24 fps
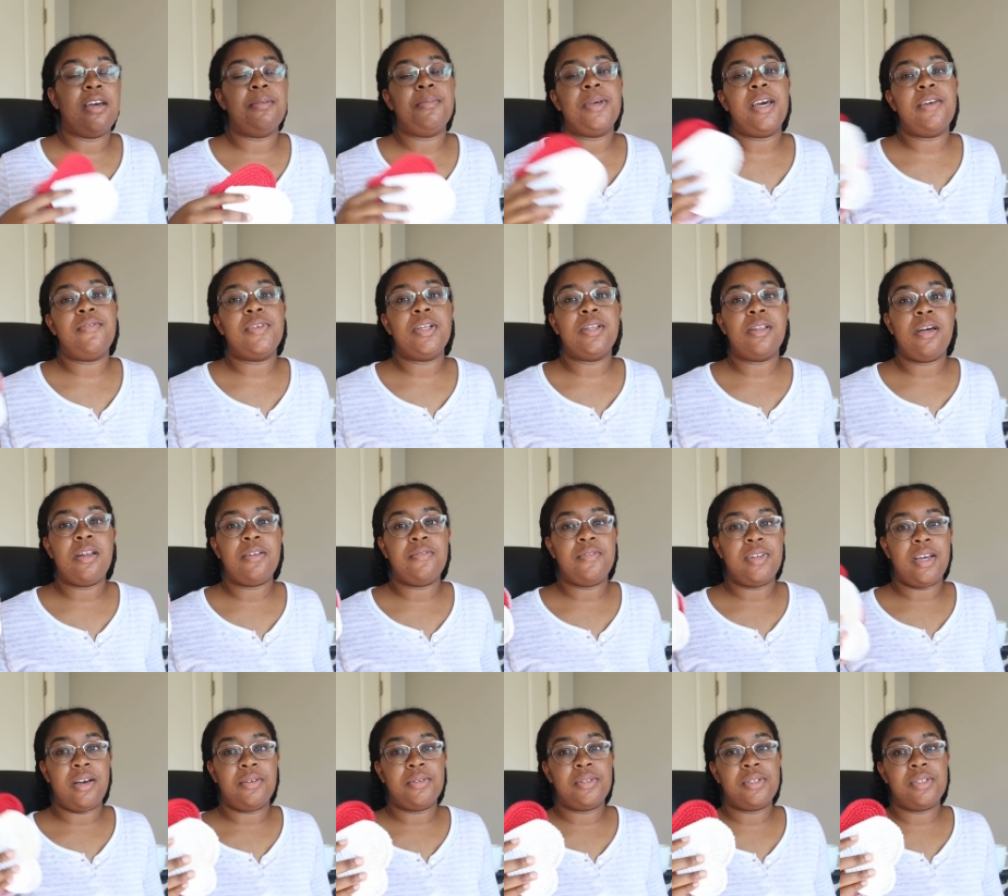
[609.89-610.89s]
I'm having a lot of
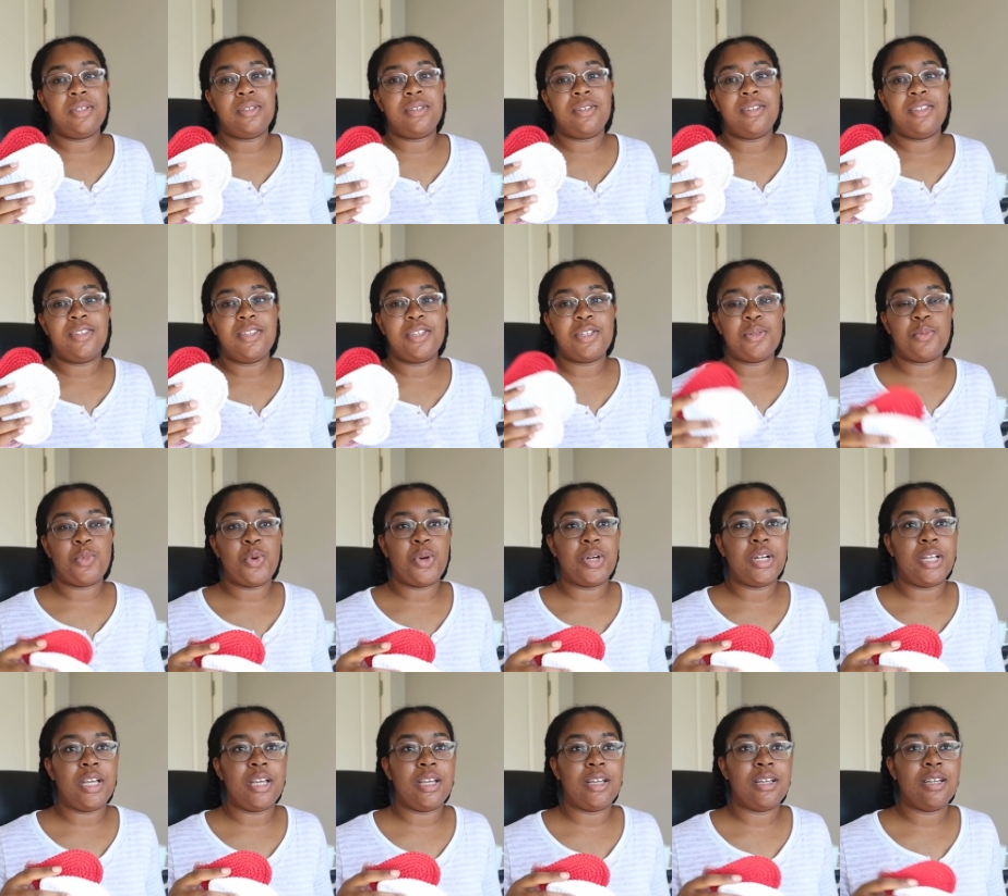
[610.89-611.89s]
doubts this
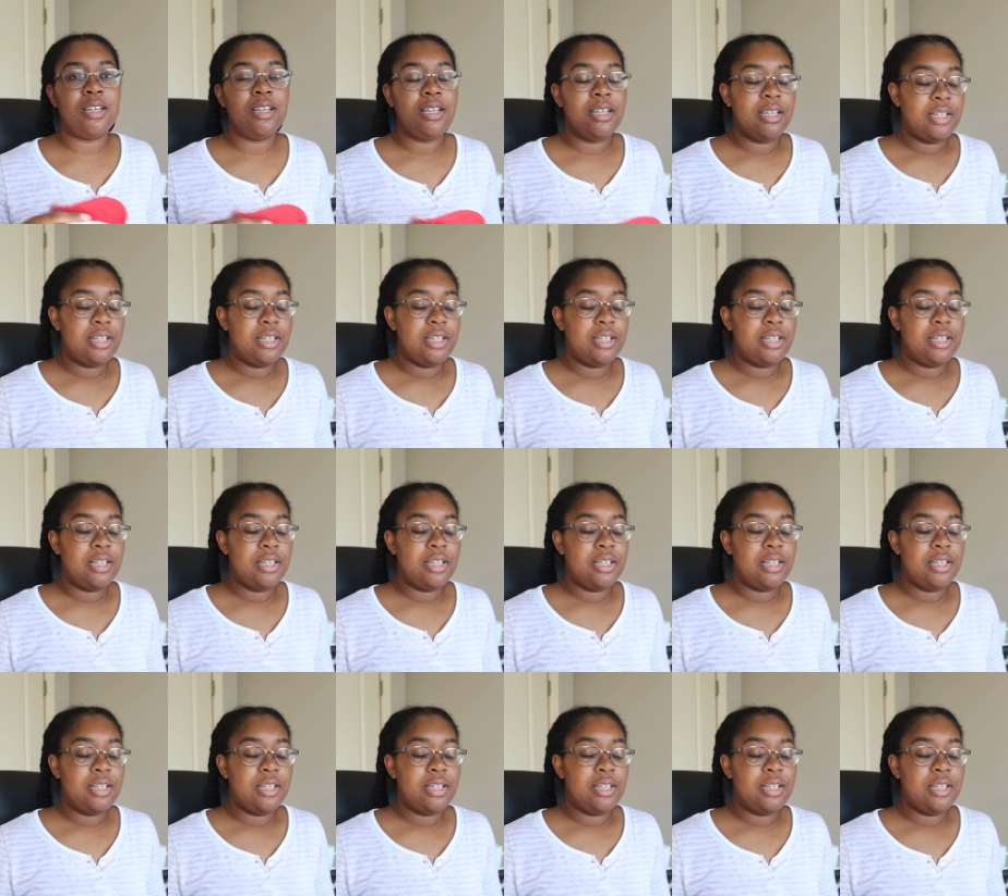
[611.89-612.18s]
morning,